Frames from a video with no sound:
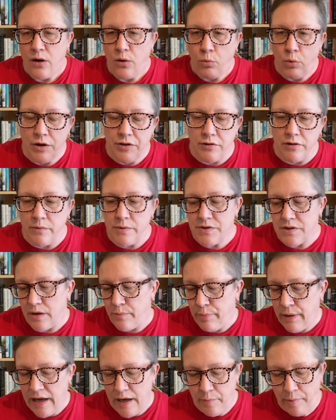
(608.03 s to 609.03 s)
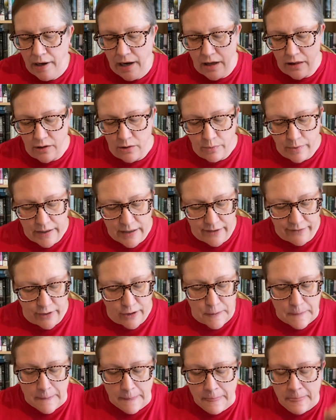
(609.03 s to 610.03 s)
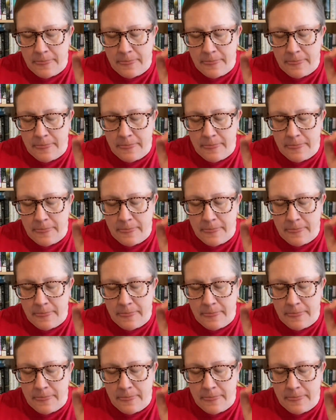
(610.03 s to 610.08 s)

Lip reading: whether it was on PayPal or whatever.